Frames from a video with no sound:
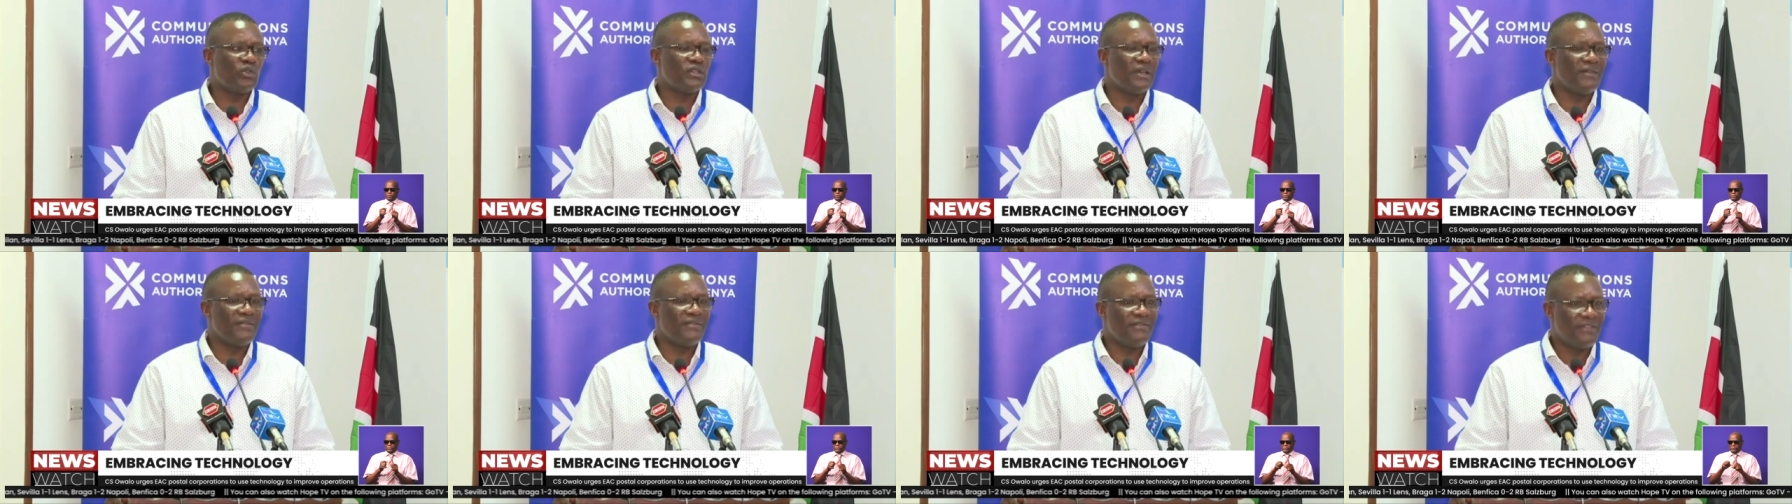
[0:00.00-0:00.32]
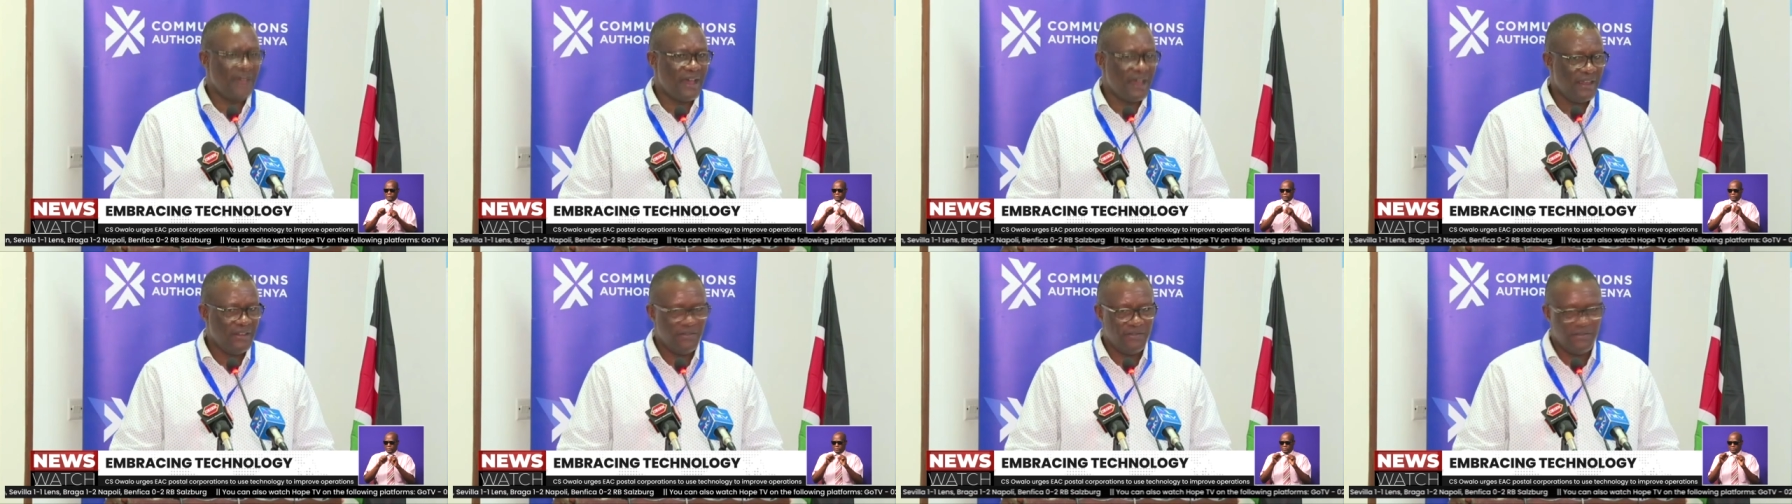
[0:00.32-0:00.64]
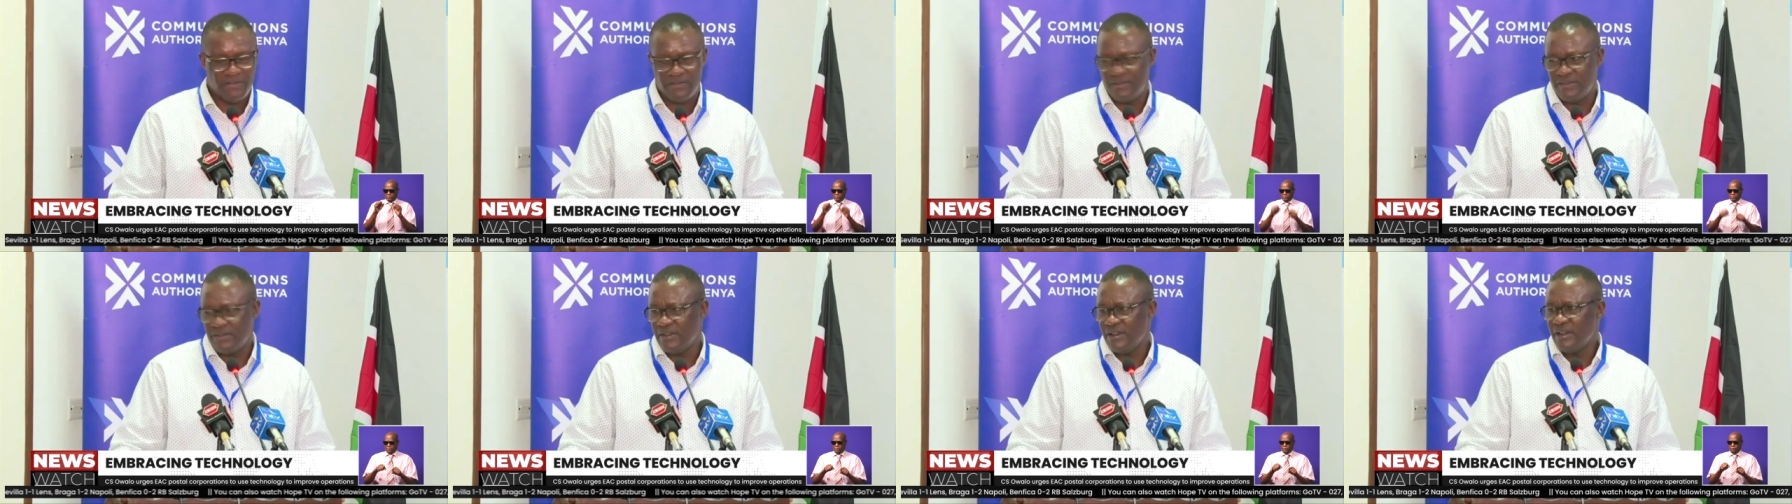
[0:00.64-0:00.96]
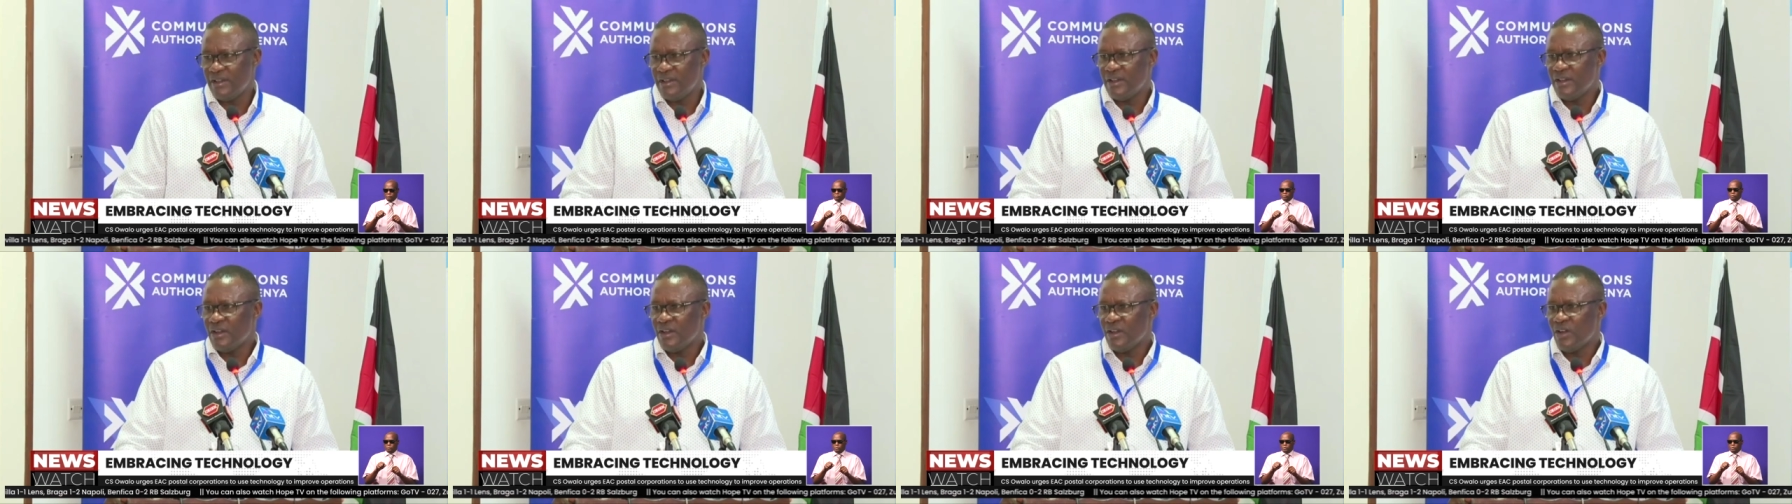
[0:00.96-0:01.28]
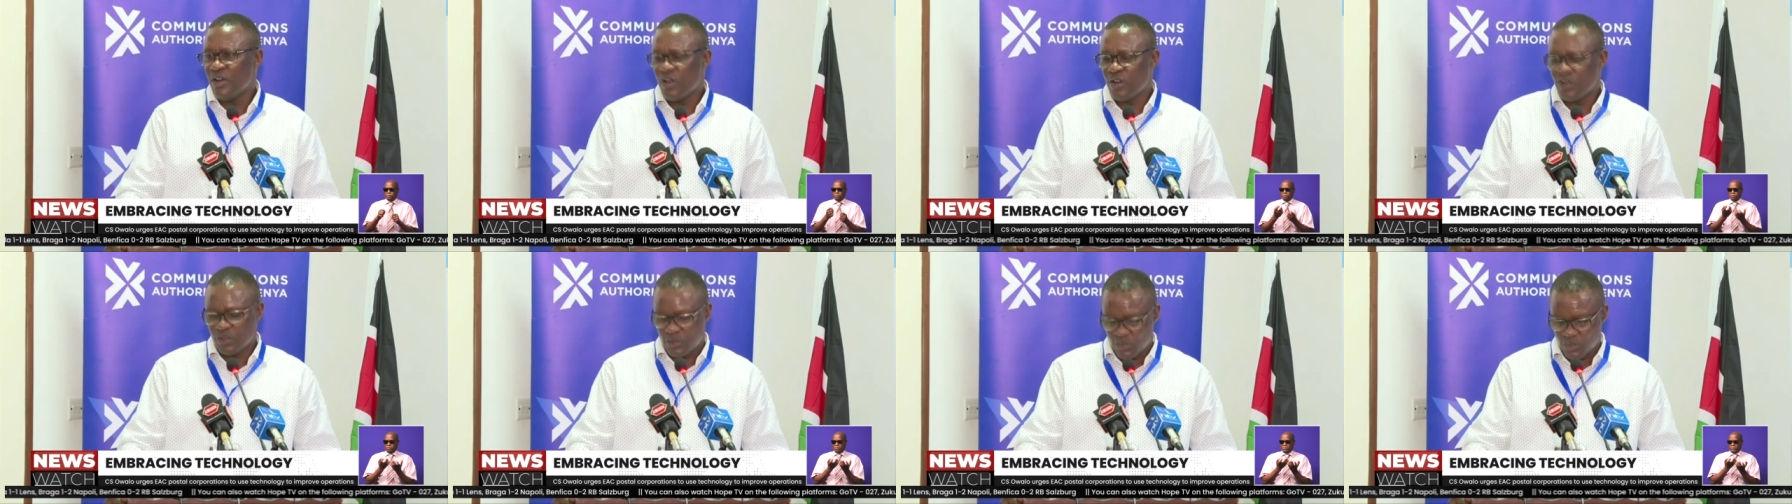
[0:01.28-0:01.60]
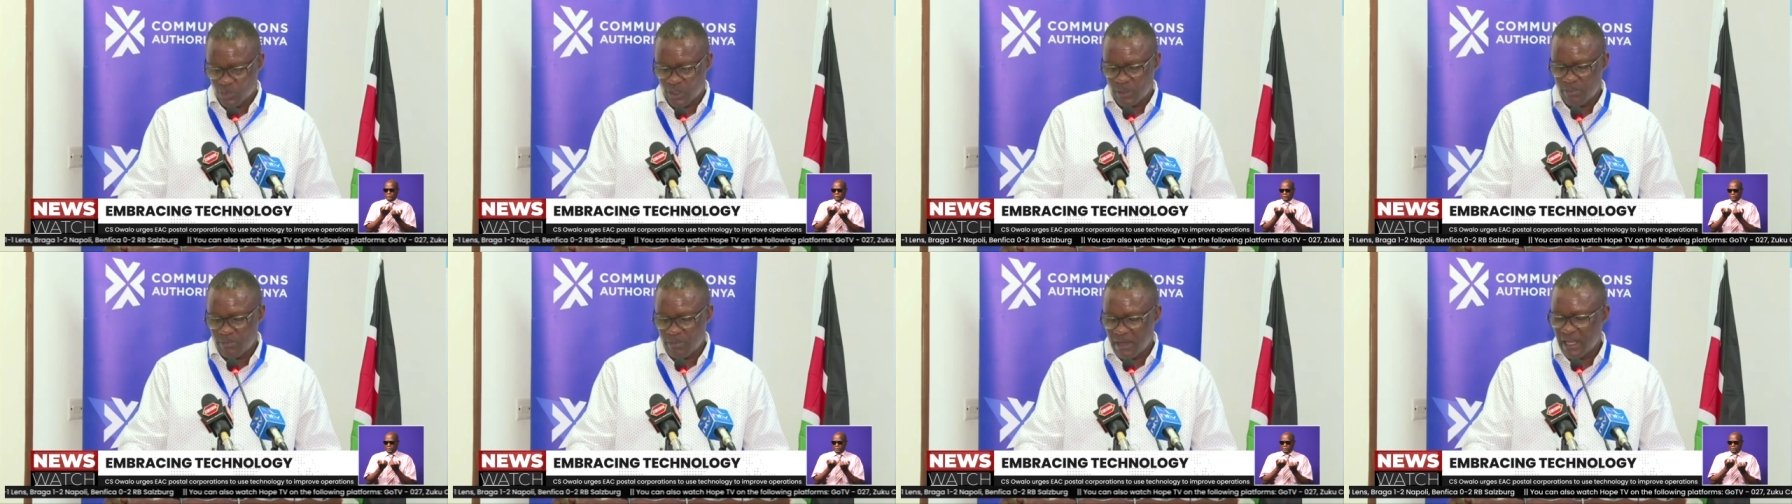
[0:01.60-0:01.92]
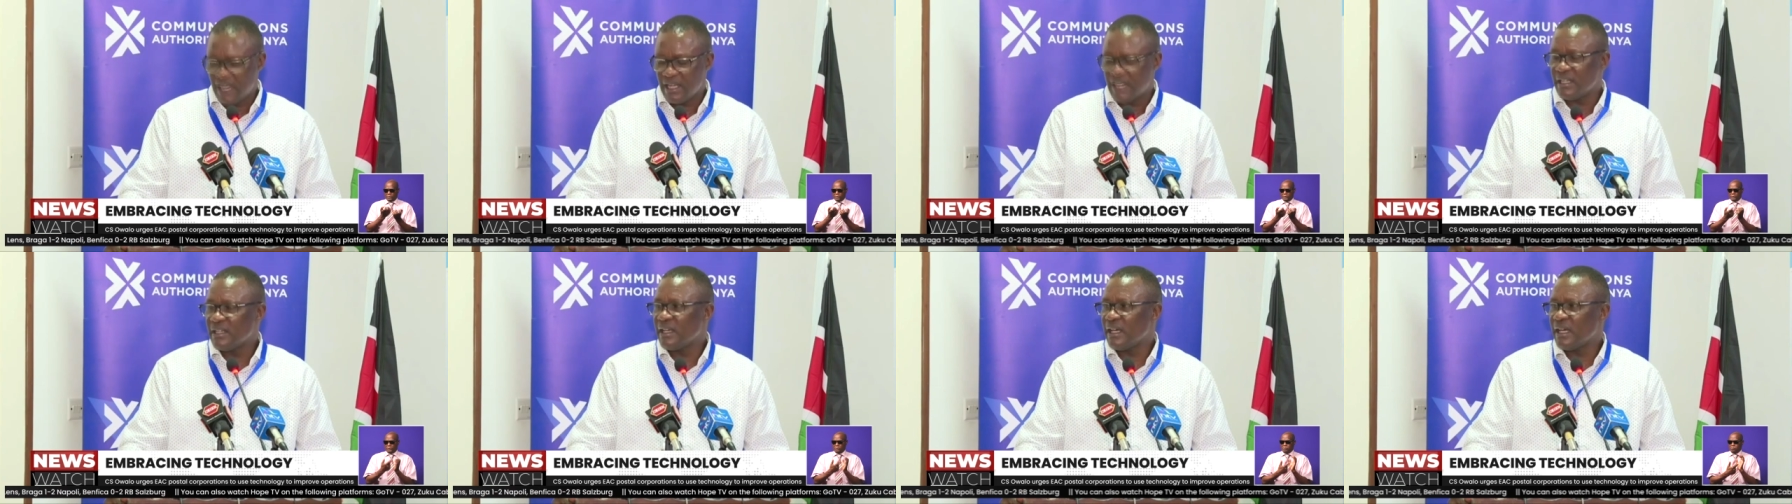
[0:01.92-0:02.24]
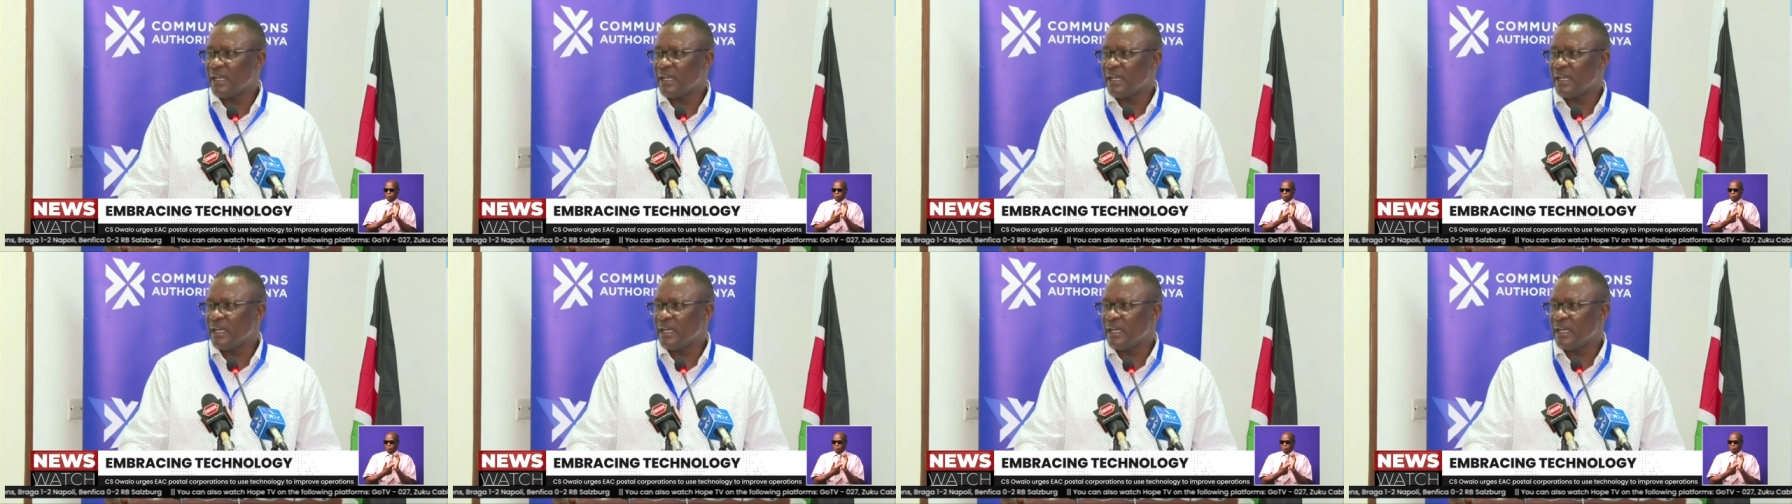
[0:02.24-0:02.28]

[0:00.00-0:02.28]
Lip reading: survive or to remain